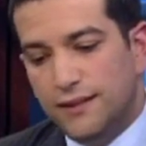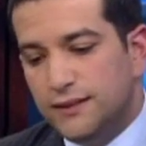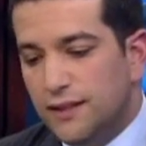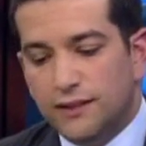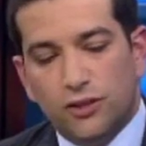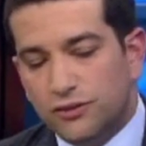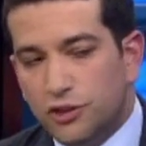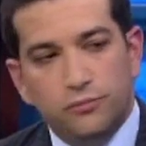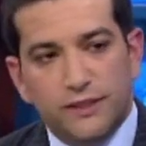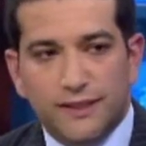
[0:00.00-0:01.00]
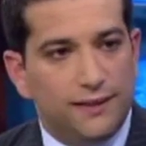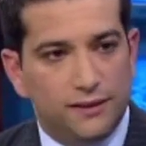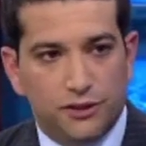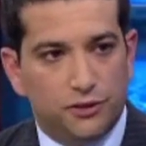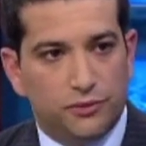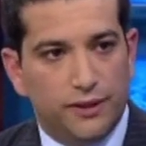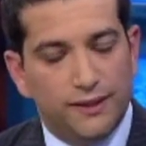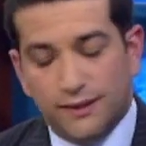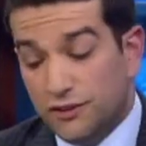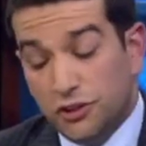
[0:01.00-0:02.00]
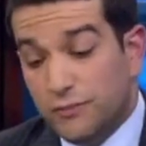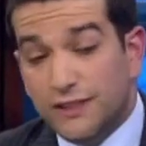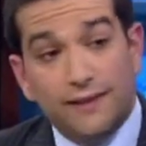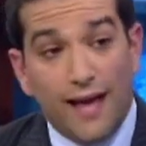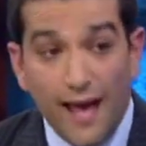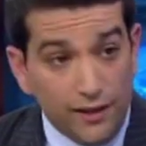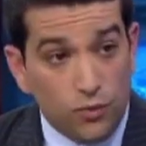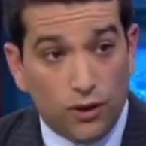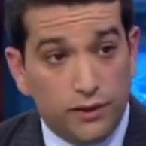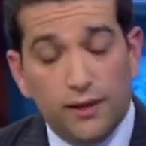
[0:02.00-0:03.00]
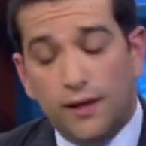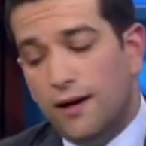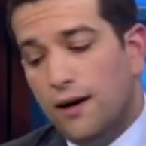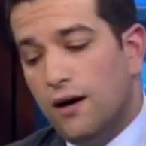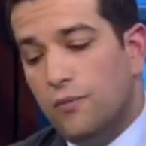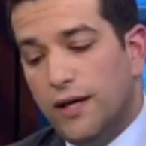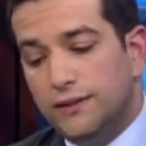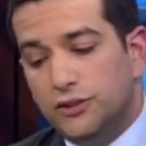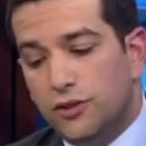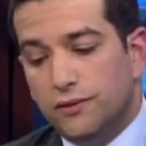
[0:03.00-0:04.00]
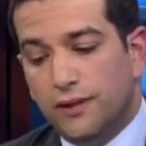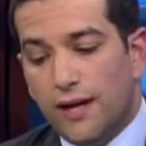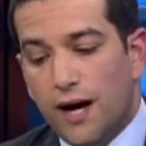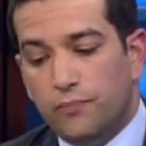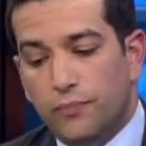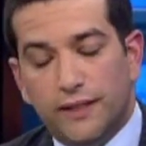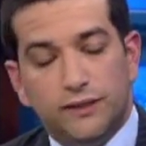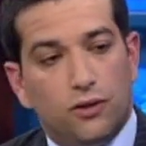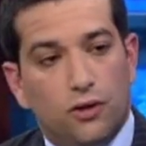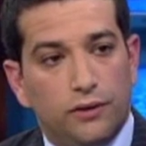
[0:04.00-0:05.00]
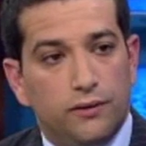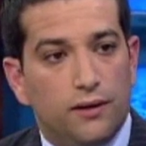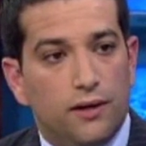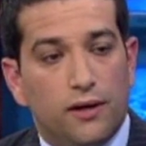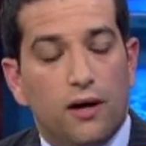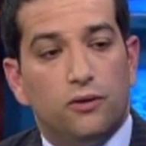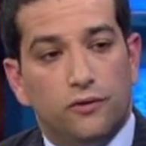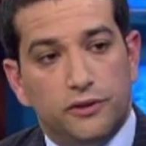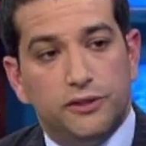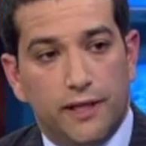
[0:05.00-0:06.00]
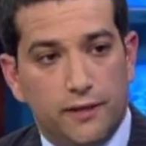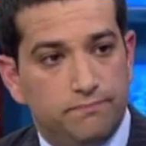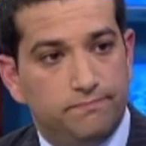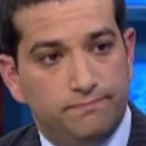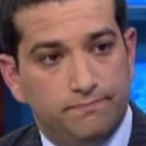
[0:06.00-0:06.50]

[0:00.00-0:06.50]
These things shouldn't be said to children. It shouldn't be said to anyone, and certainly not based on the color of their skin.